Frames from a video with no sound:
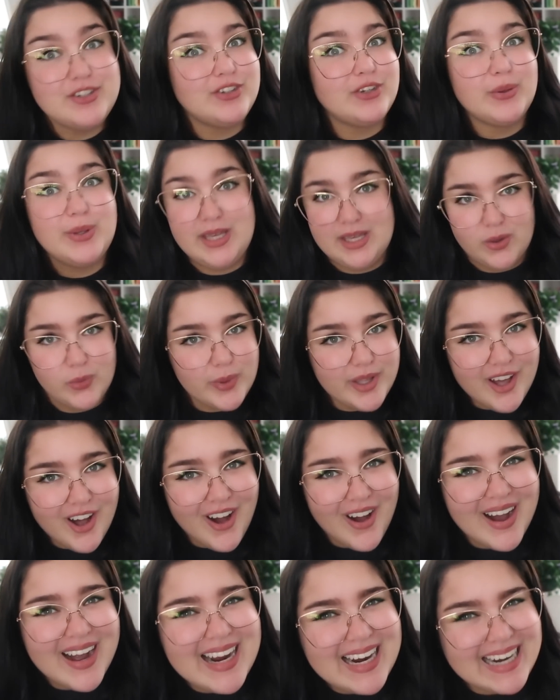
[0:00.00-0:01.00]
you know, here we
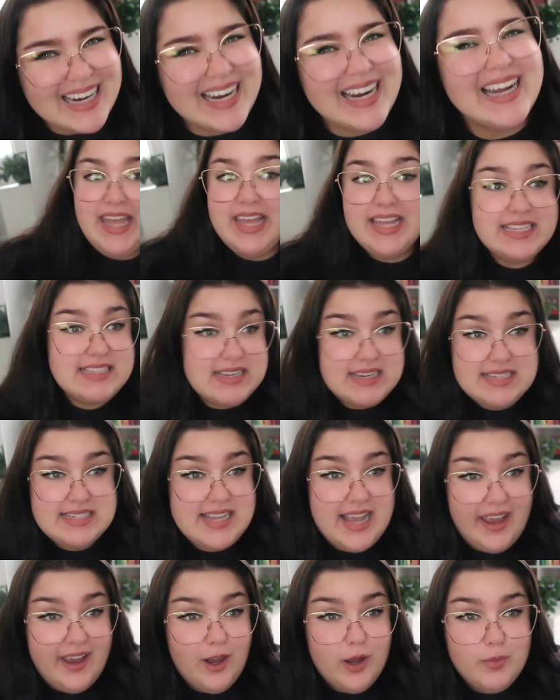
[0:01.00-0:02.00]
are. Is it
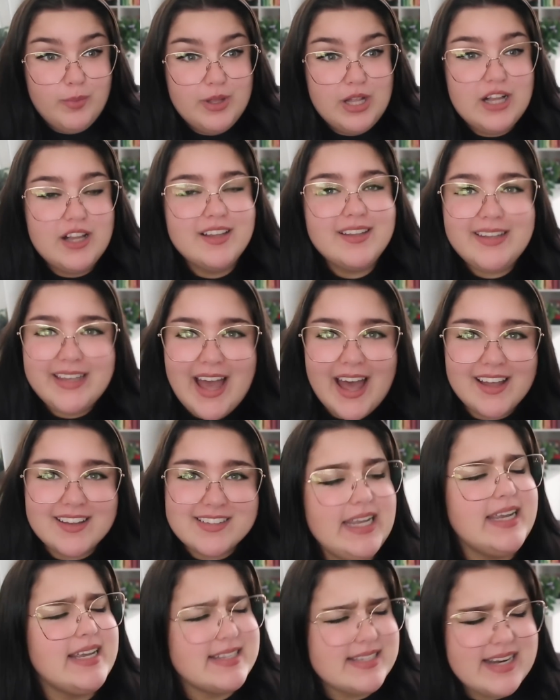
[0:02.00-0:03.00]
terrible? Yes.
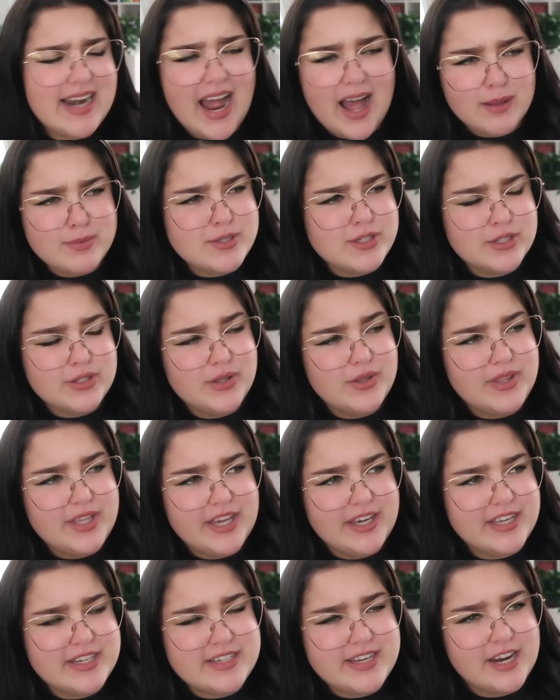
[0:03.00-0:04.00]
Is it absolutely a
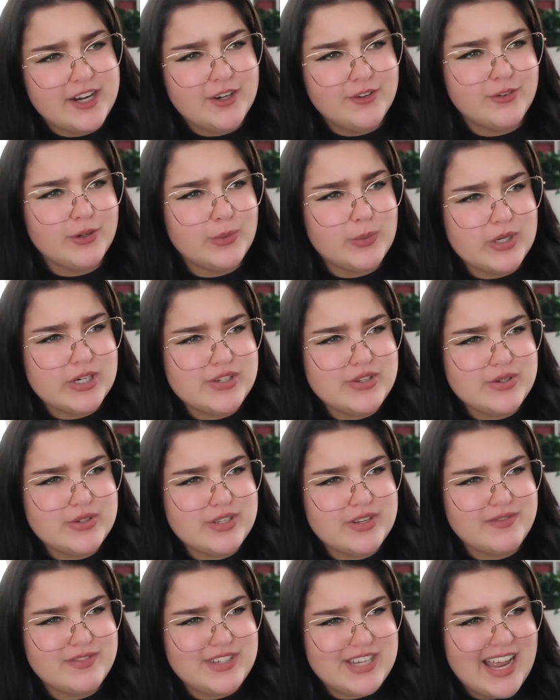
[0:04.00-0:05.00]
contender for worst use
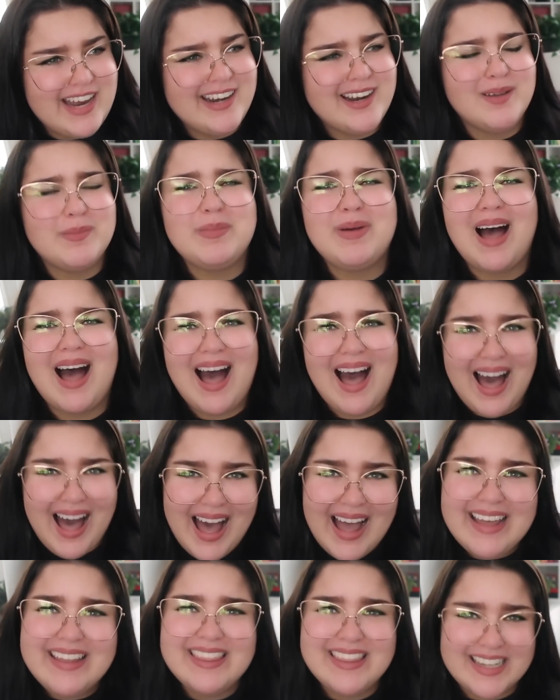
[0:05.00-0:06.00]
of denim?
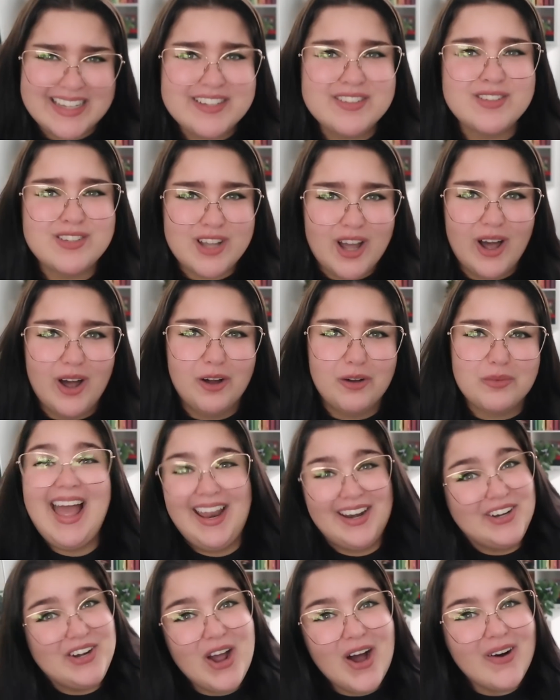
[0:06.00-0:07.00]
I think so.
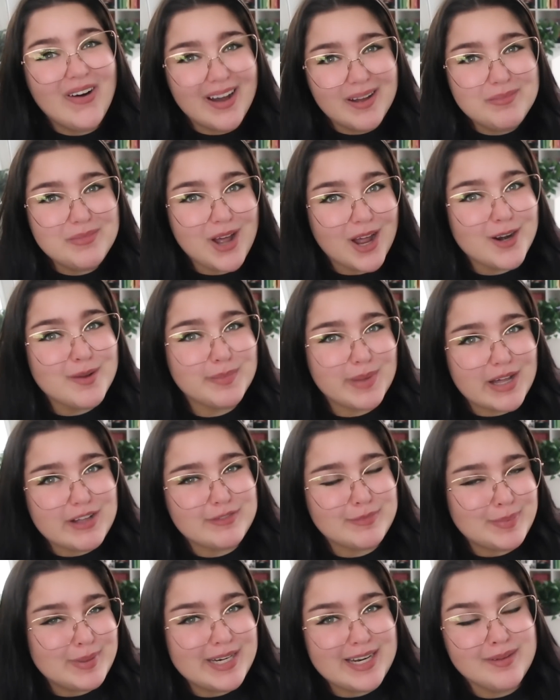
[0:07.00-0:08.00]
And no, I'm not
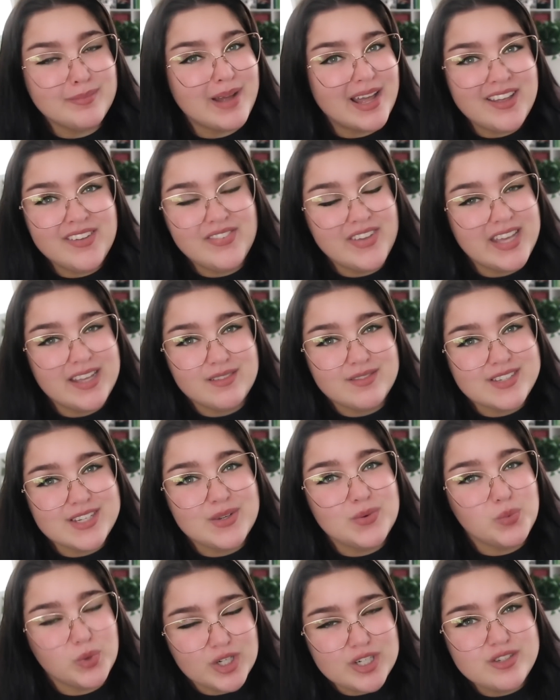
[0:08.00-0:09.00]
above putting my faves
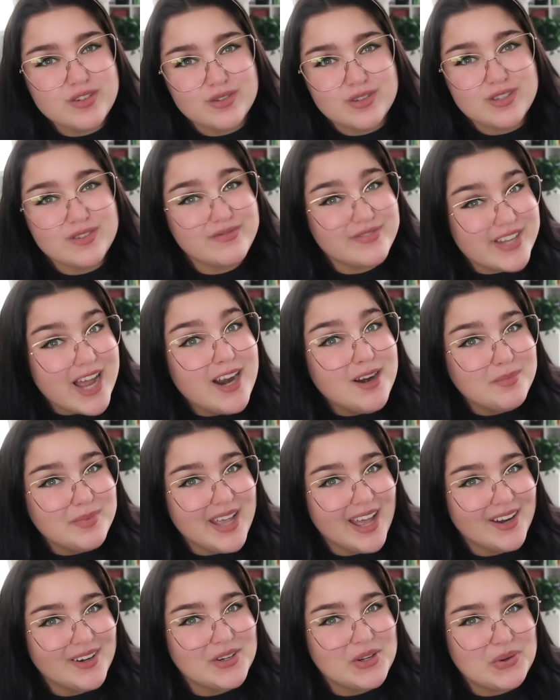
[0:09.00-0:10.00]
in worst use of denim
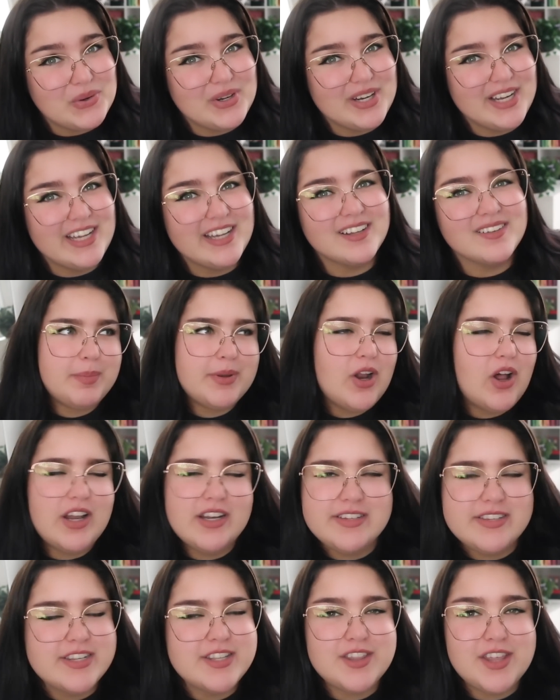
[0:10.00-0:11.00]
category. But
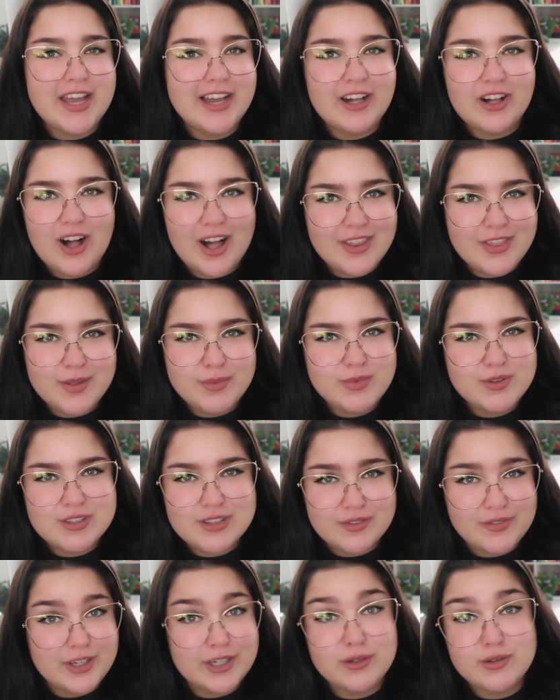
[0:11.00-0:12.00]
honestly, thank God the
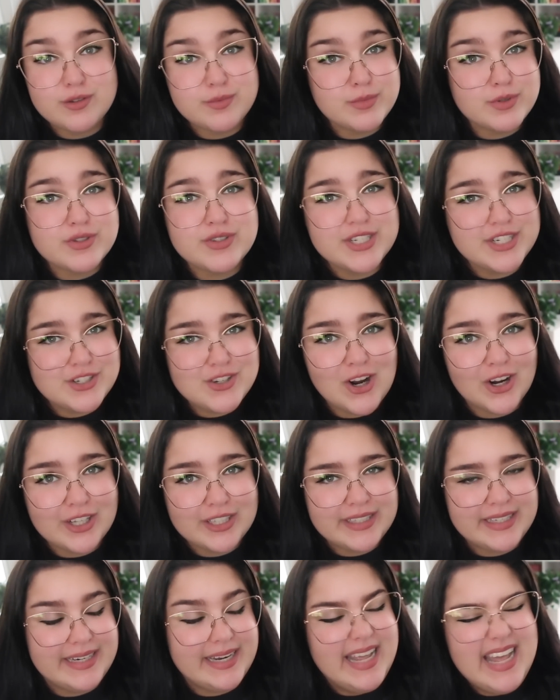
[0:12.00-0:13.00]
music video is mostly dark
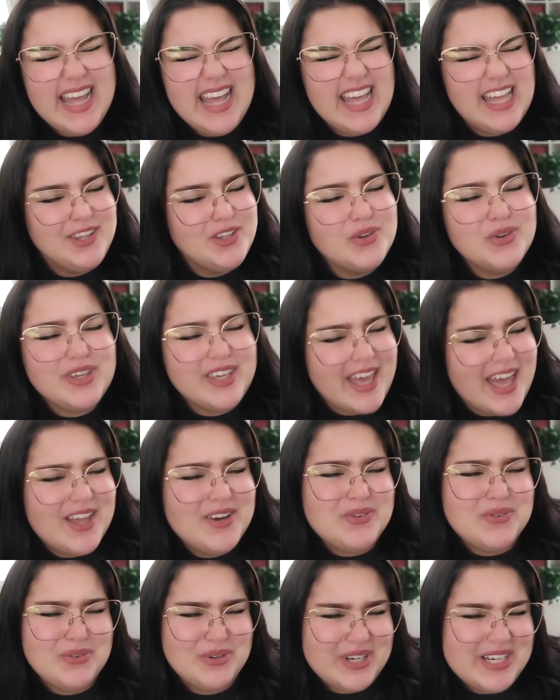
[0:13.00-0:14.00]
lit and you
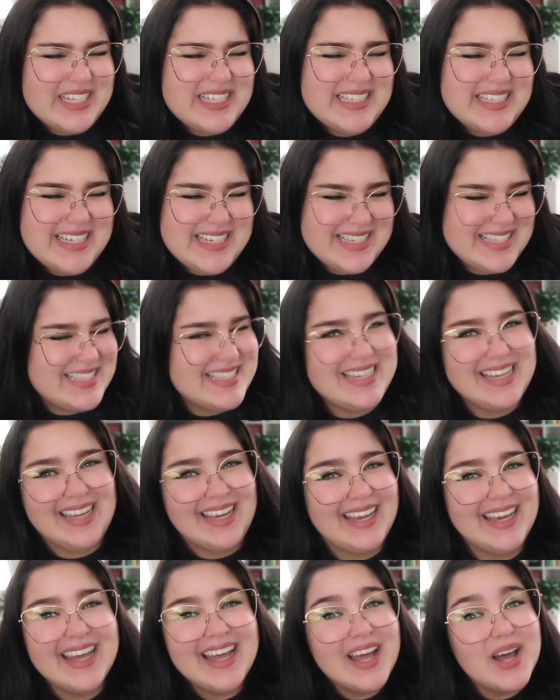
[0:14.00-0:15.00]
can't really
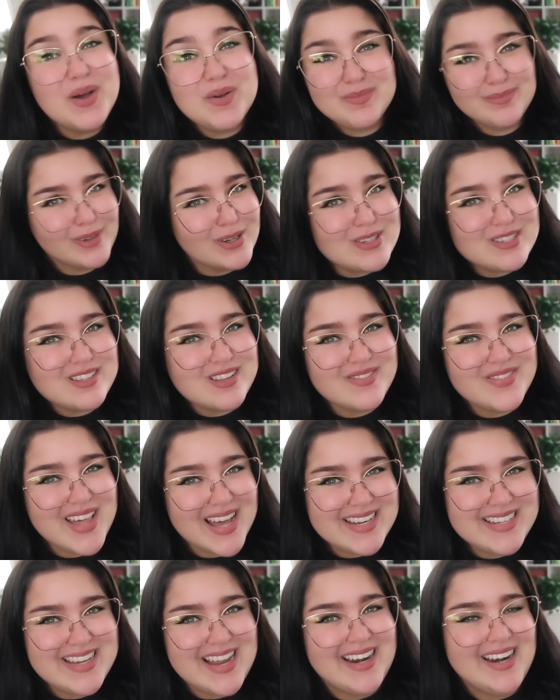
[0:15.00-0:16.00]
see most of
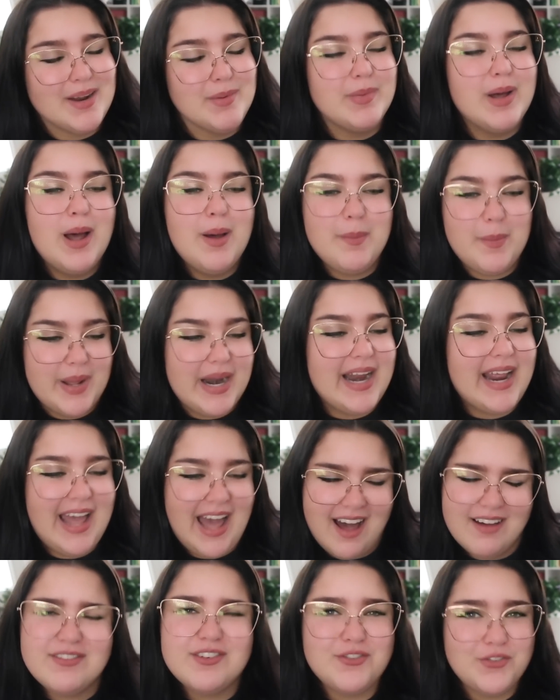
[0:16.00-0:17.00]
that denim. But I
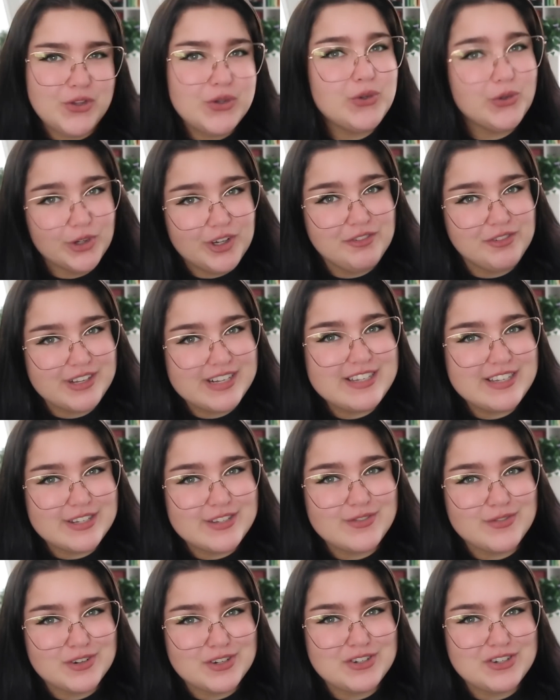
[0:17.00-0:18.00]
have a few
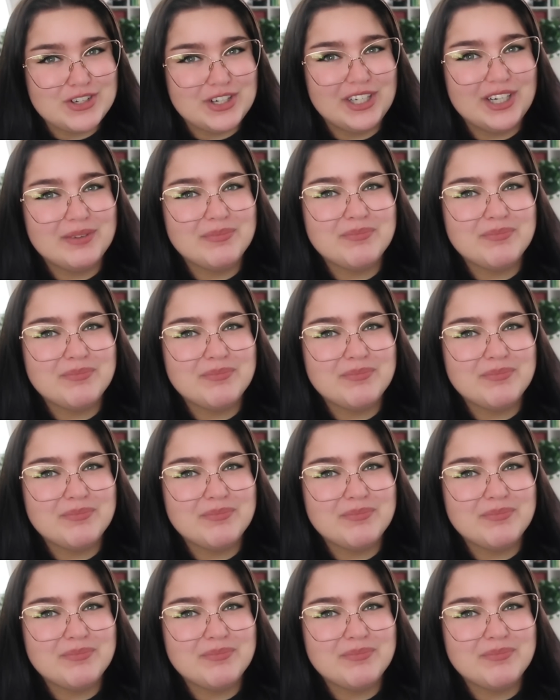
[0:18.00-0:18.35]
grievances for sure.